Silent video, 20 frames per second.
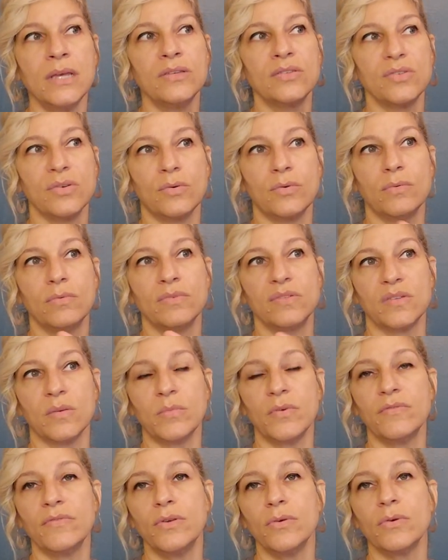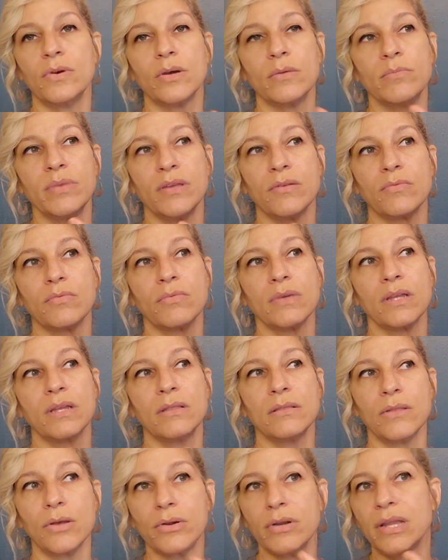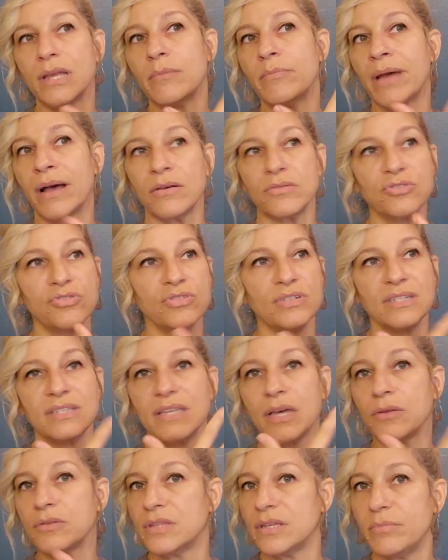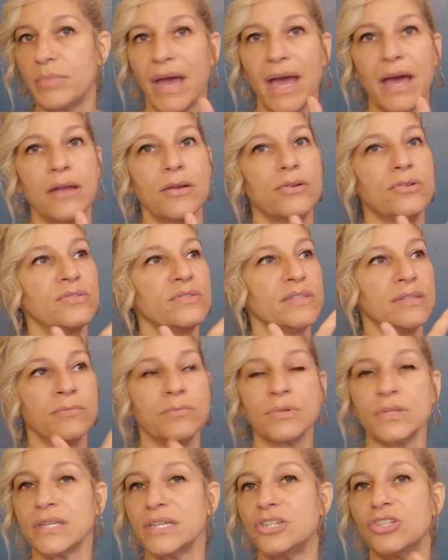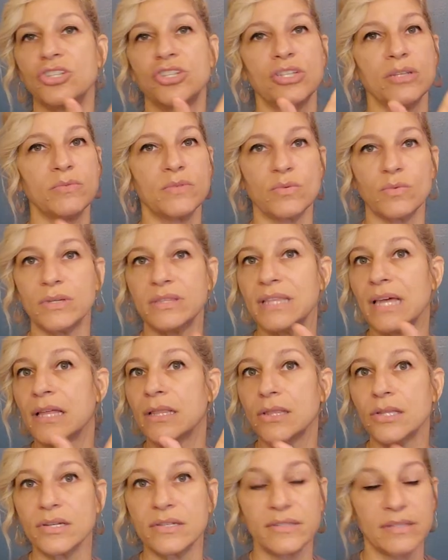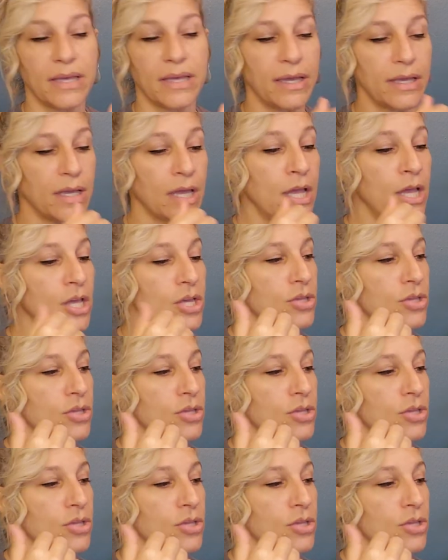So some of you could be relearning boundaries, healthy patterns, and relationships, what that looks like.